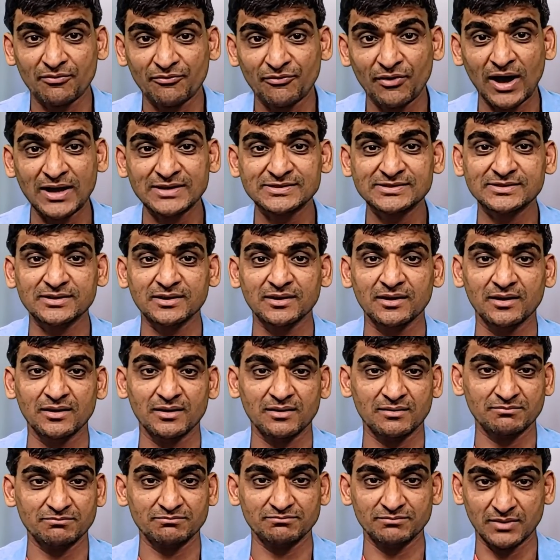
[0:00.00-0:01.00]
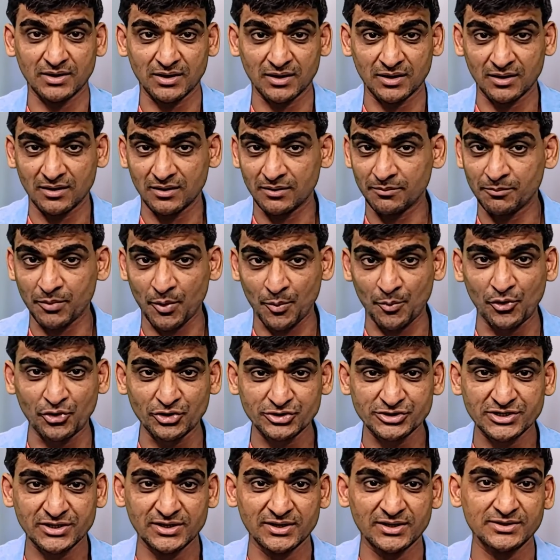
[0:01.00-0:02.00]
faster
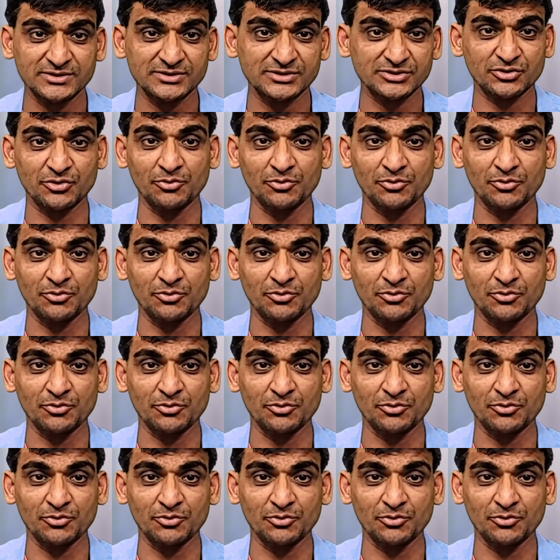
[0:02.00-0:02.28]
promotions.